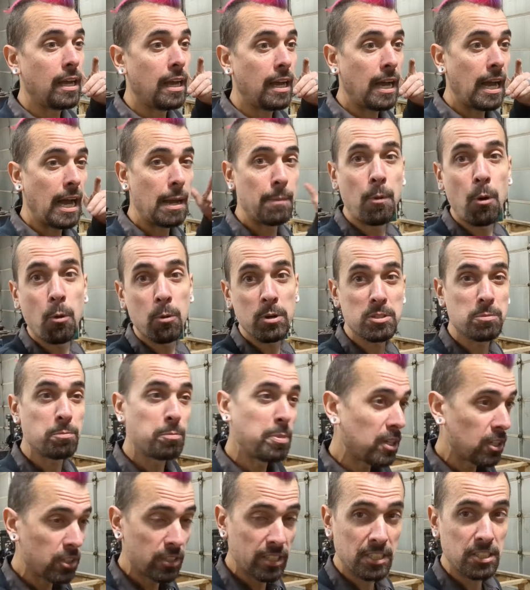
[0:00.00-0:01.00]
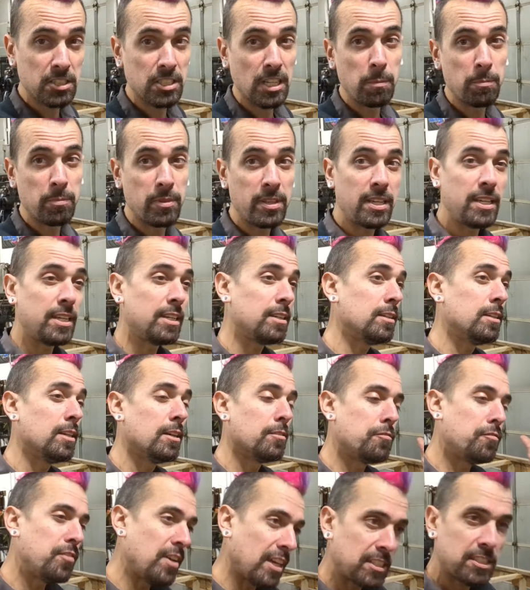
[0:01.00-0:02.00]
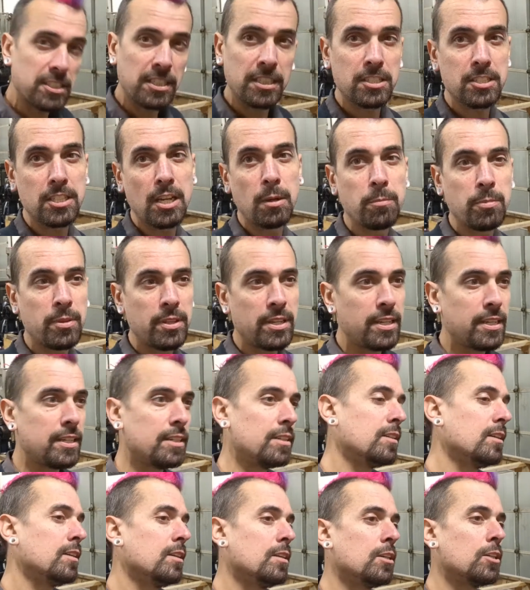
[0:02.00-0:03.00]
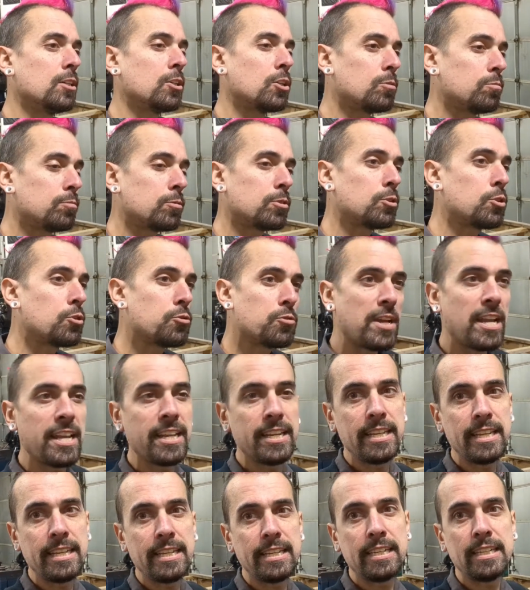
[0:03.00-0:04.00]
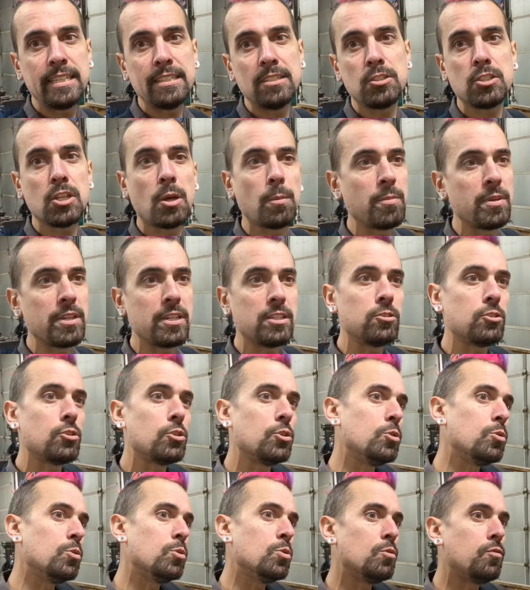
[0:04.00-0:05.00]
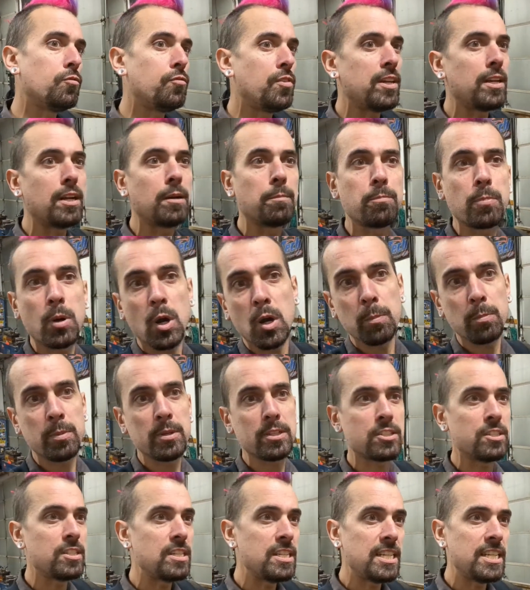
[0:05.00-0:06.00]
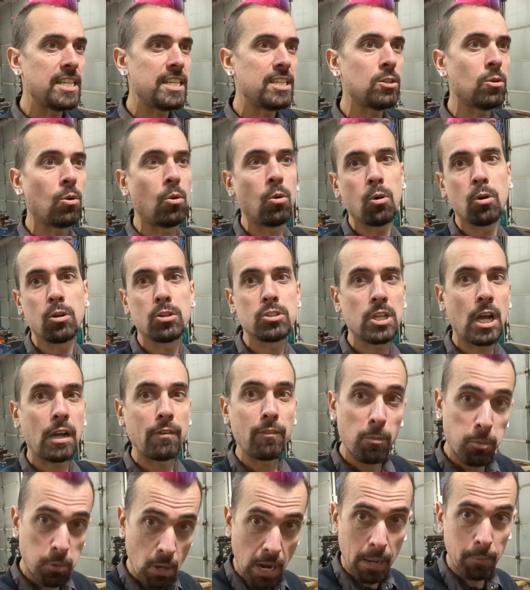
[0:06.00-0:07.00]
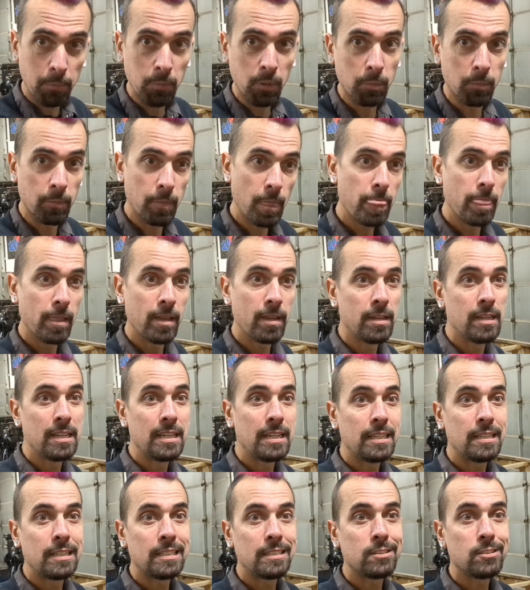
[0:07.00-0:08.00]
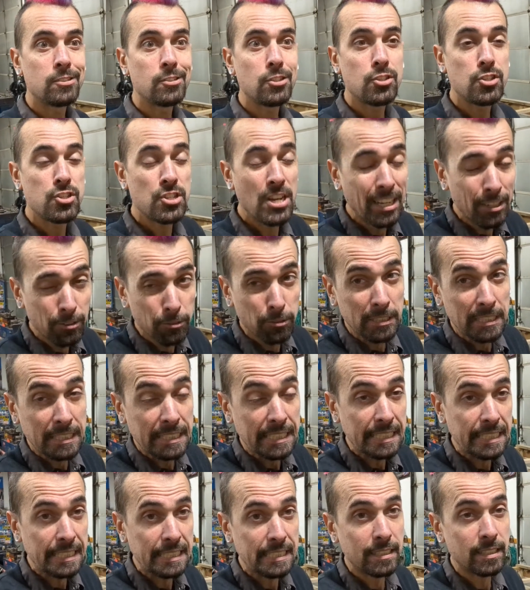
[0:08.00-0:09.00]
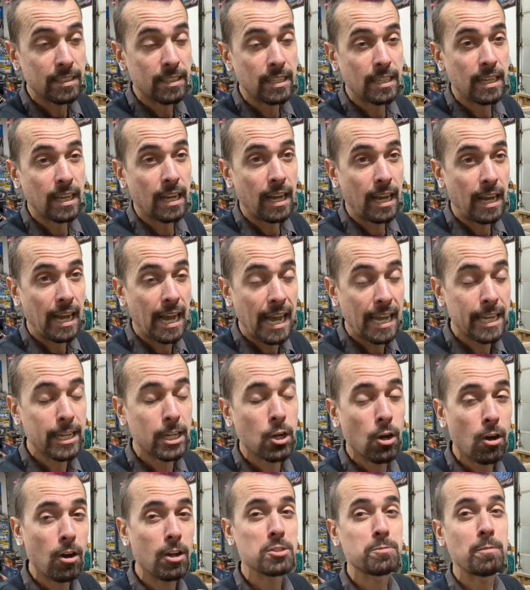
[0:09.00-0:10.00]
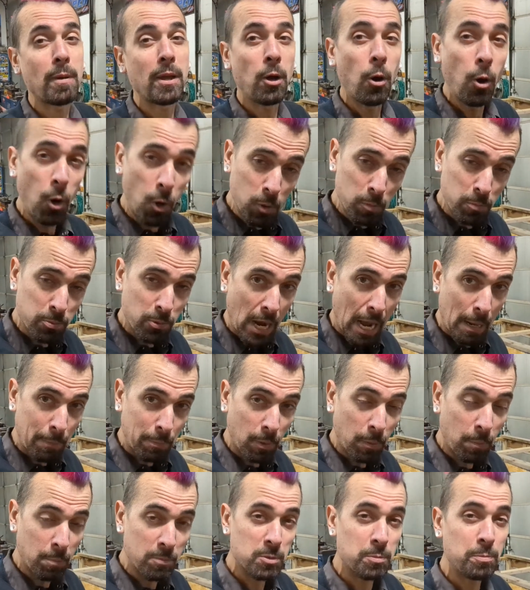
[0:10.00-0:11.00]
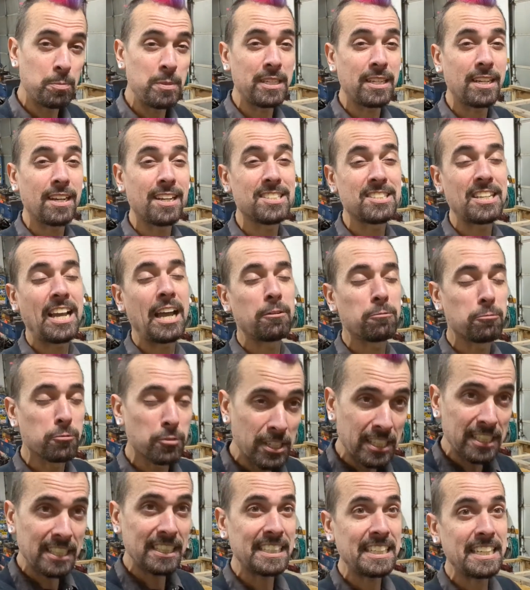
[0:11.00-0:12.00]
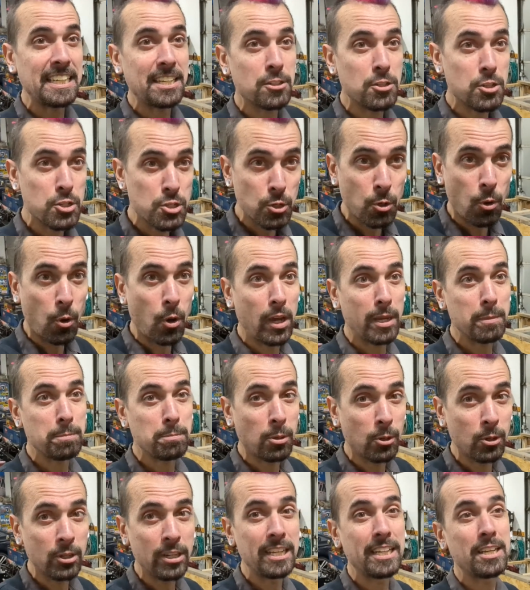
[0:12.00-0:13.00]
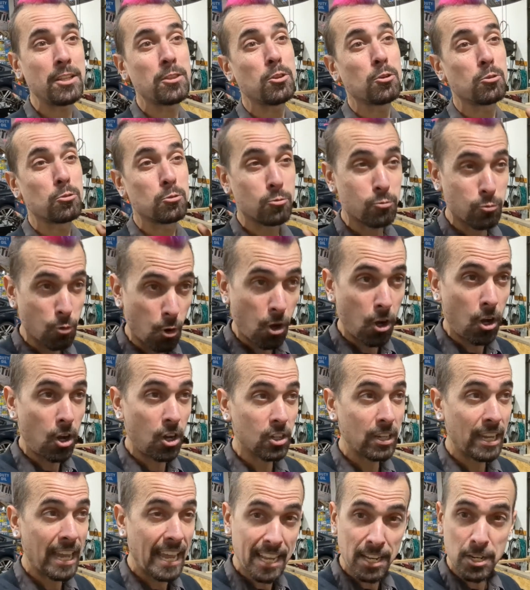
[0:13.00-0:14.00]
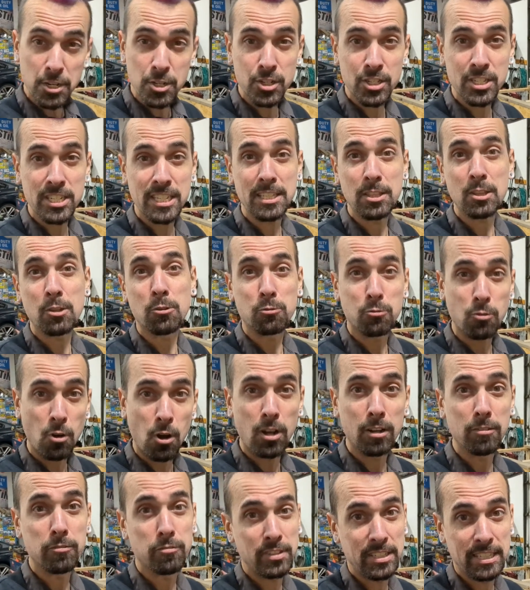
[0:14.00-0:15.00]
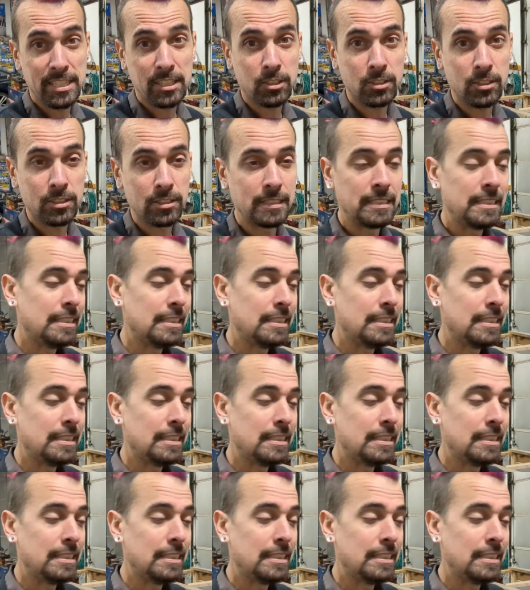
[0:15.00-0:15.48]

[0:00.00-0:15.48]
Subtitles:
I'm always building something, fixing something, creating something to fit a purpose, need, or solve a problem. Generally, I cause my own problems because I really enjoy putting the wrong engine in the wrong vehicle.